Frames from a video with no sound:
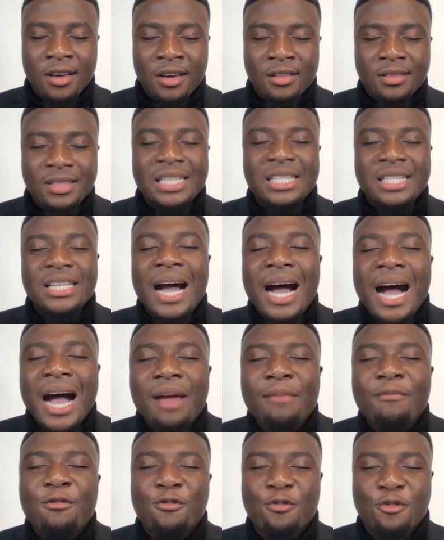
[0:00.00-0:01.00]
the
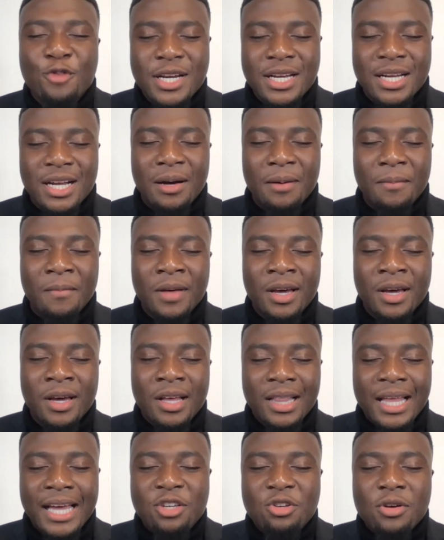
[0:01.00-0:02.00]
time freedom,
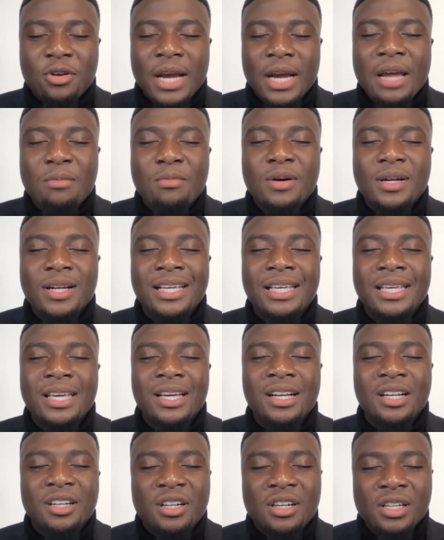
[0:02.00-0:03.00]
like you're able to
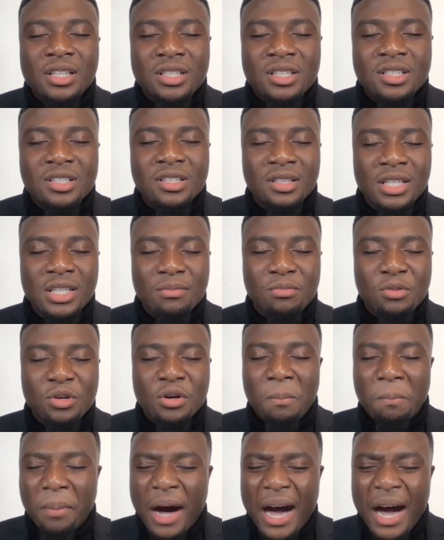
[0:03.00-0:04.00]
get good sleep,
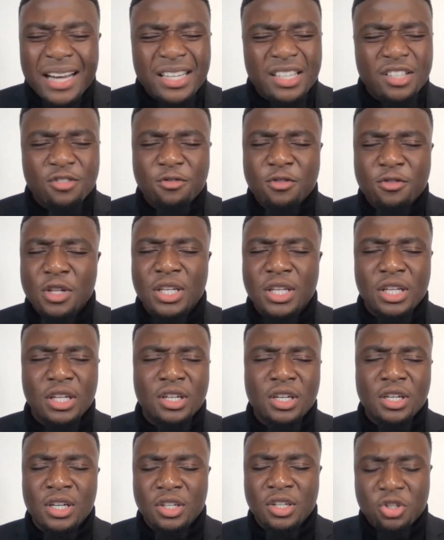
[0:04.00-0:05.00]
your body's feeling
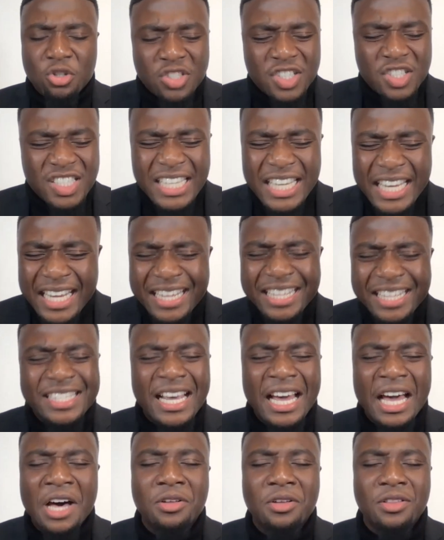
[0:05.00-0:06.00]
good, your skin is
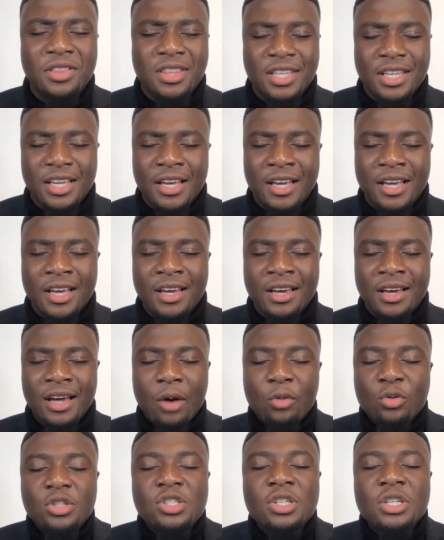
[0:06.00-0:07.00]
healthy.
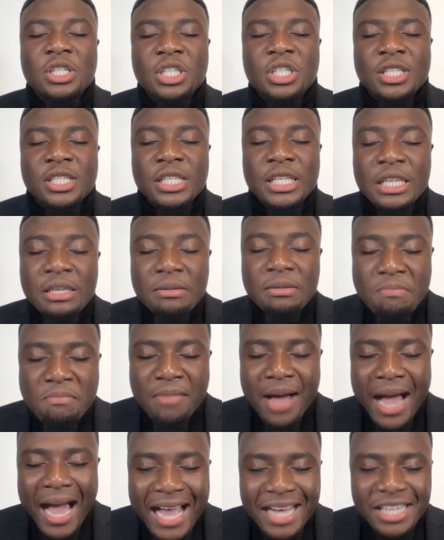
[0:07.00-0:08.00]
I want you to just
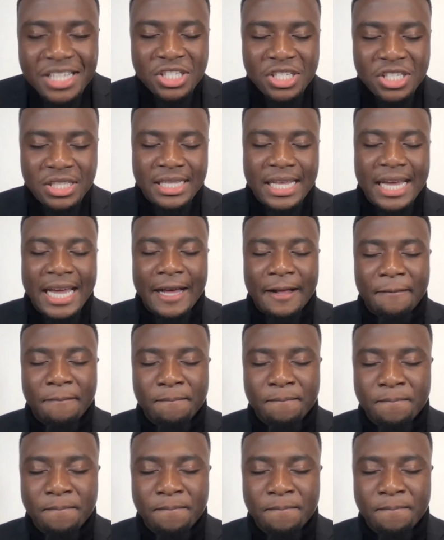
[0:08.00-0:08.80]
imagine that.